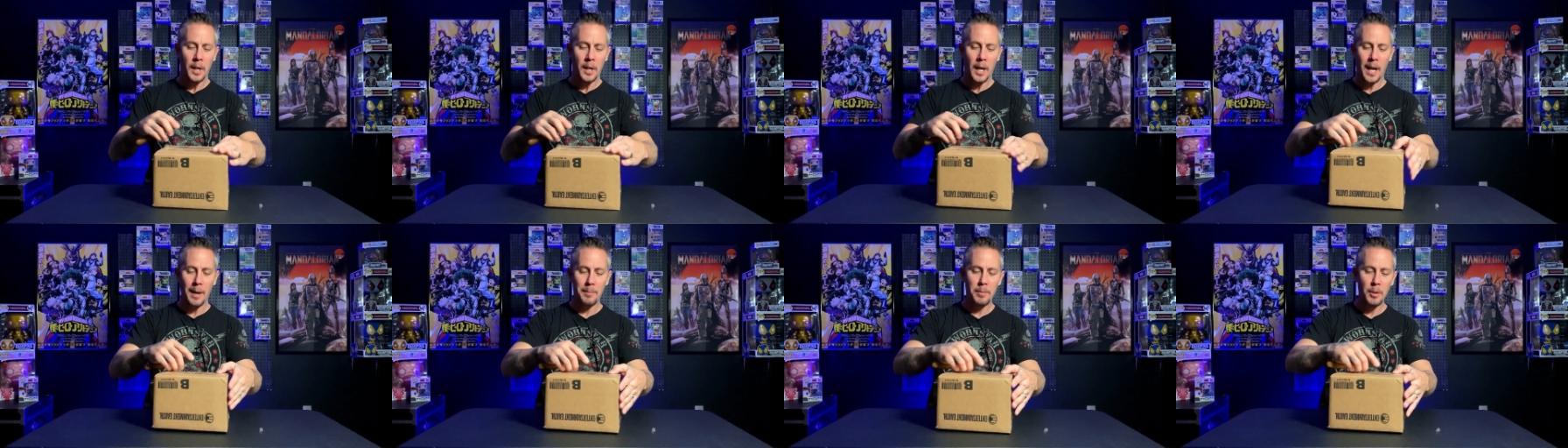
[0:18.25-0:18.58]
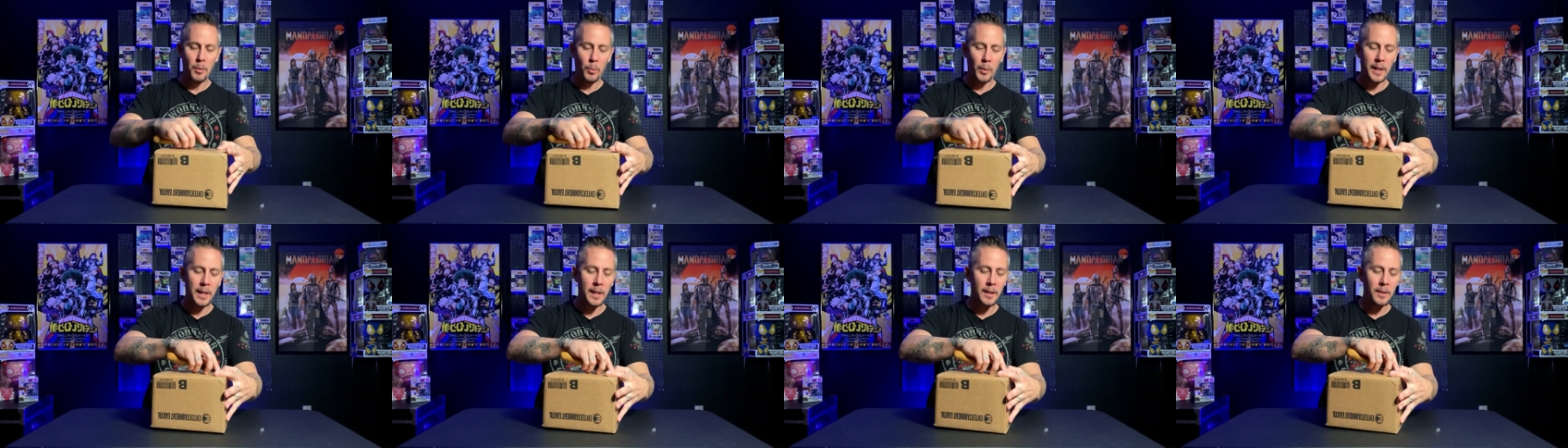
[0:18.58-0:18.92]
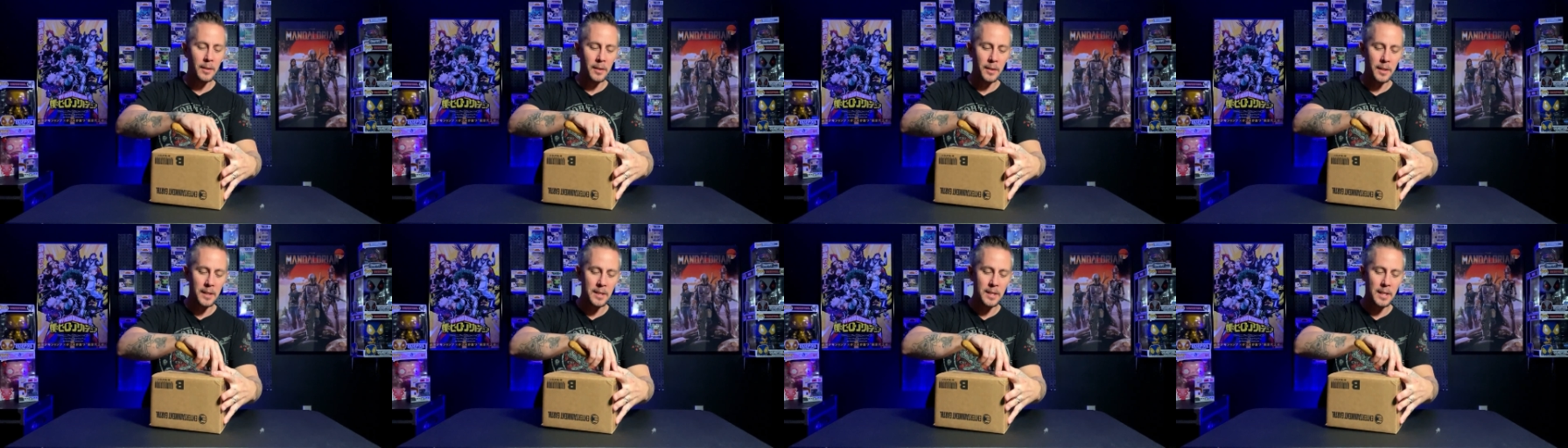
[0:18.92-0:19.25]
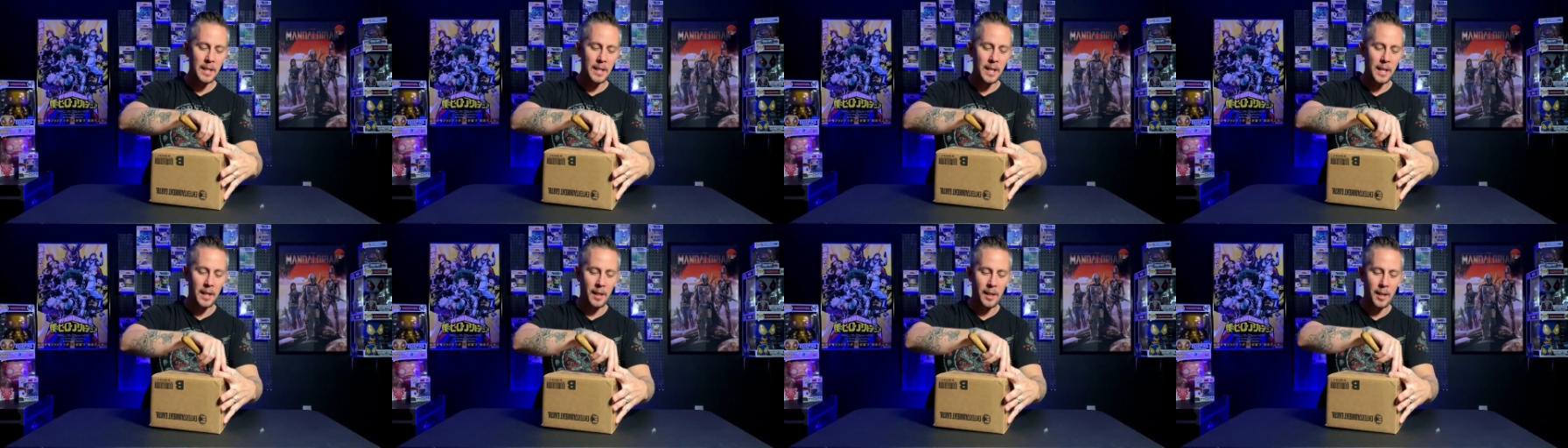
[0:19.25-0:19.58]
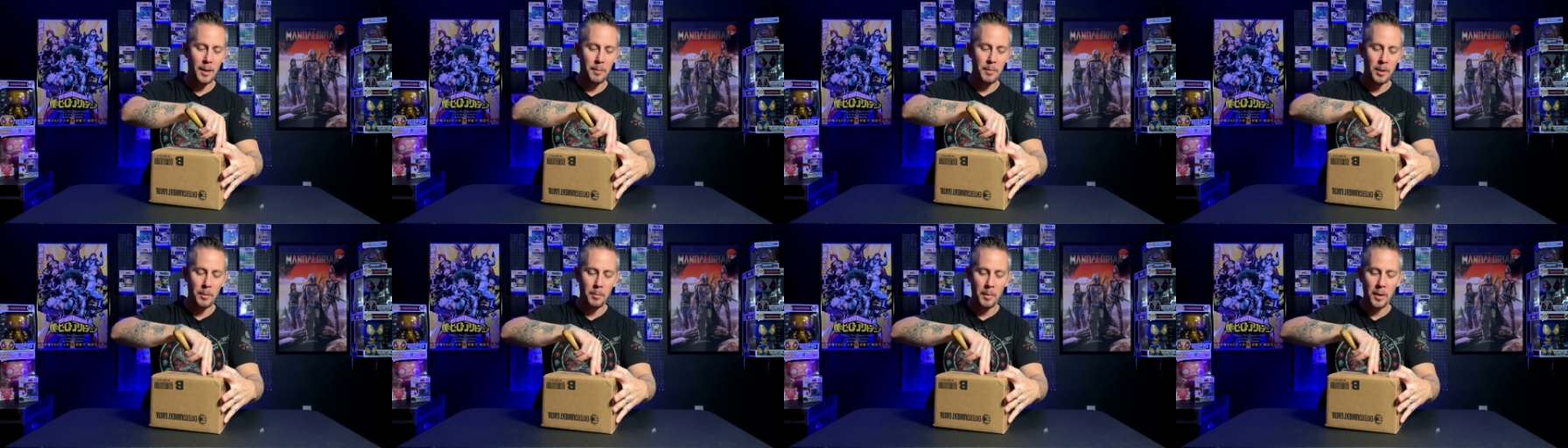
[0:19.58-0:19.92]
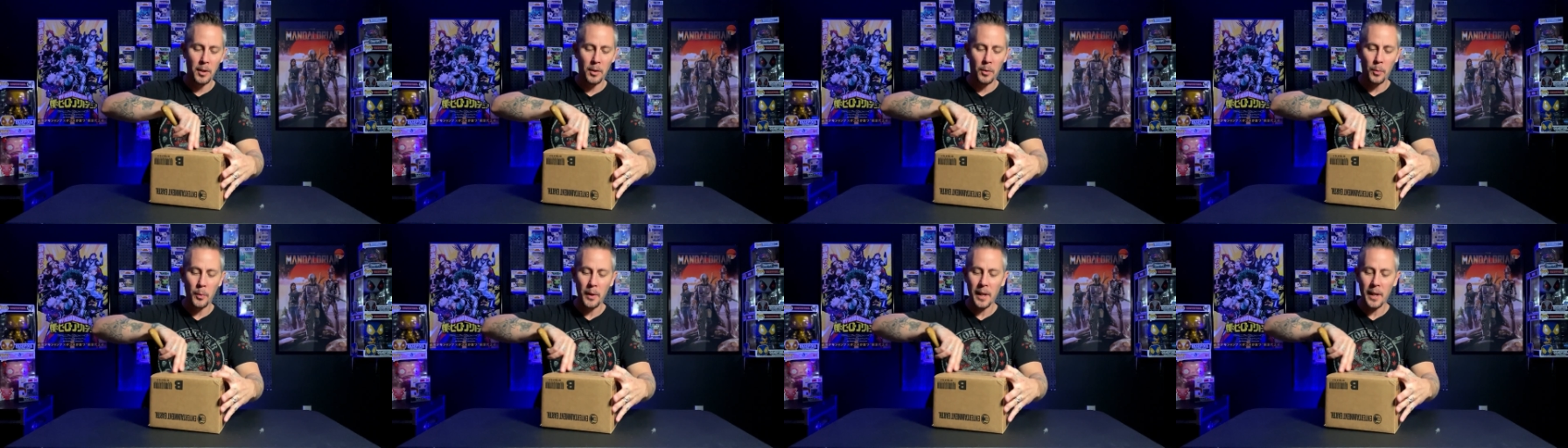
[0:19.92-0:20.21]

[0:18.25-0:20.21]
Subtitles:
I've been waiting on this guy to come in the mail.